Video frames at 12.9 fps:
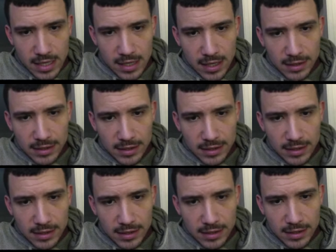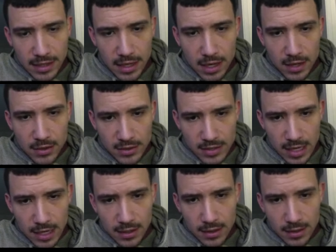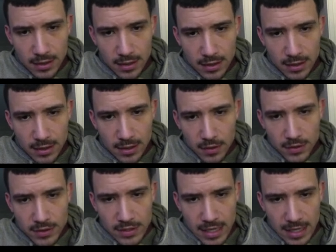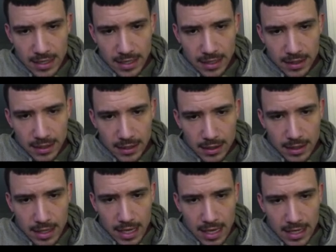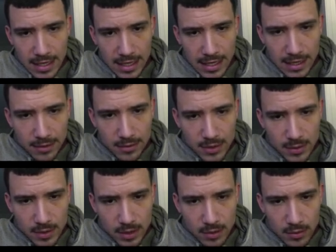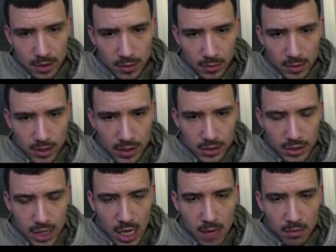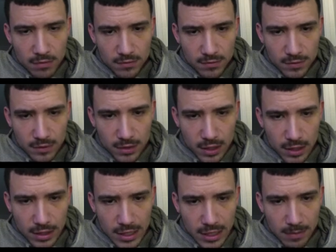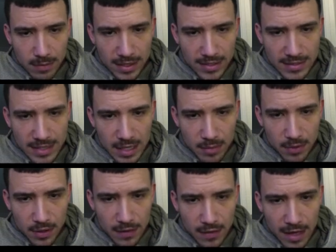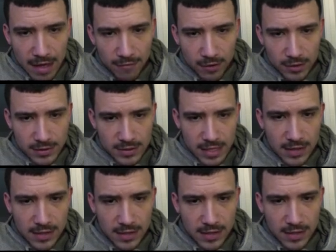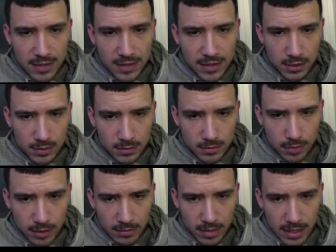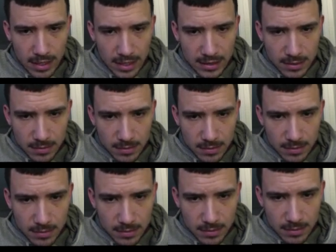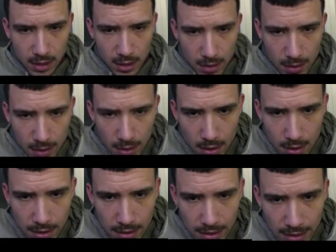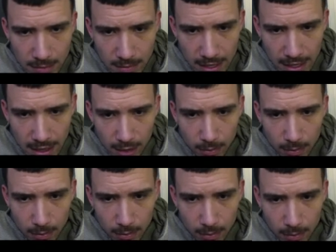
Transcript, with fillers: Not this knee, the other side. Other side knee. And he was doing a, a really good job of uh, keeping his hip on that far side so that I couldn't bring my knee to my uh, knee to my elbow.